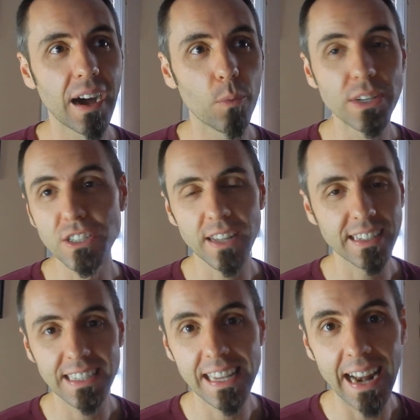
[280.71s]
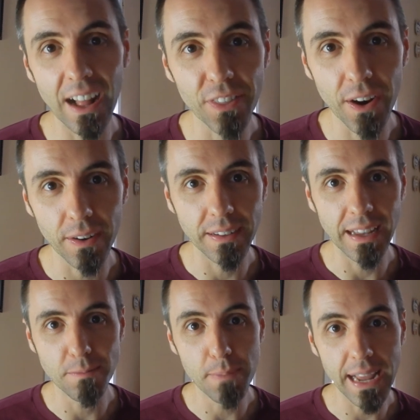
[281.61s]
We just like to get out there
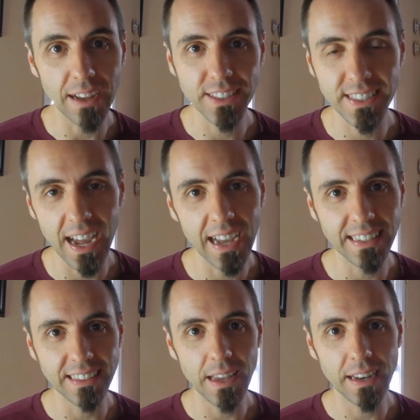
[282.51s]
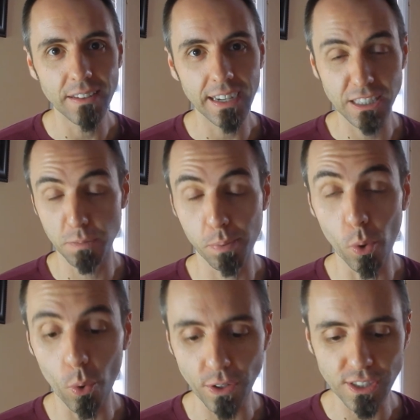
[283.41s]
and be outside and
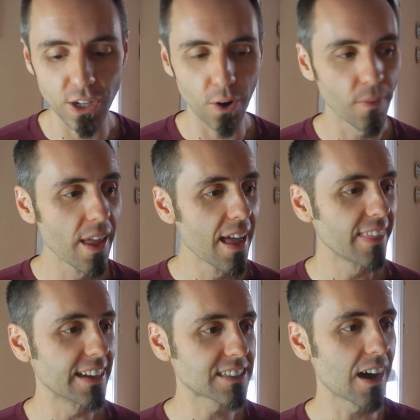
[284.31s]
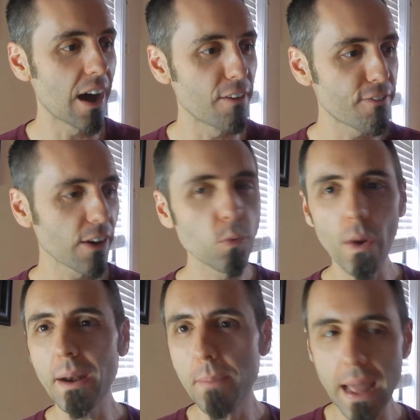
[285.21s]
explore. So that's a fun
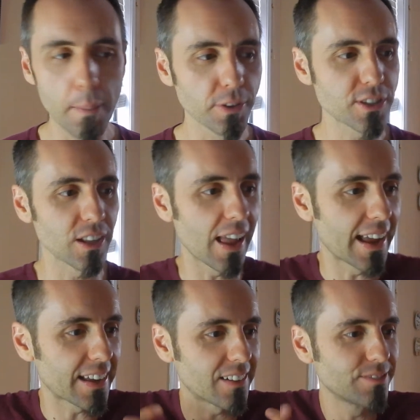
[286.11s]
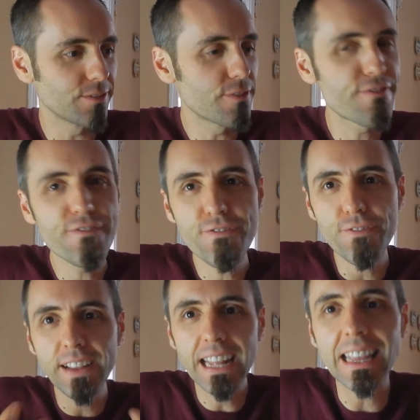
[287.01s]
way to be able to like
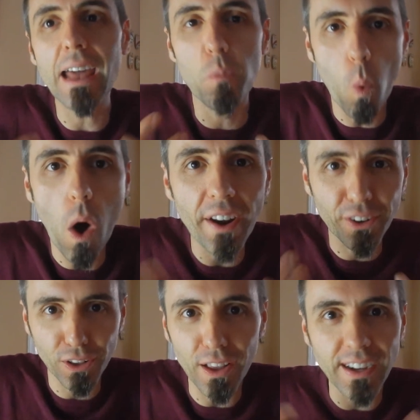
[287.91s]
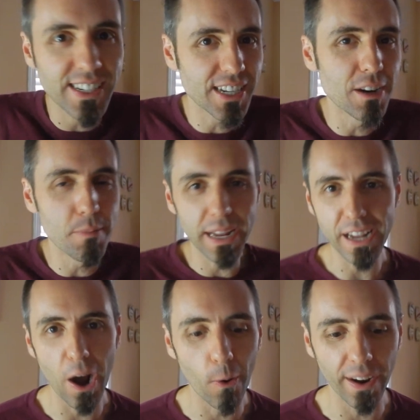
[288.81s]
get that wanderlust in me
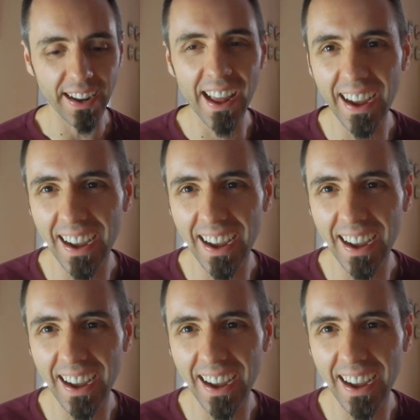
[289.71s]
going.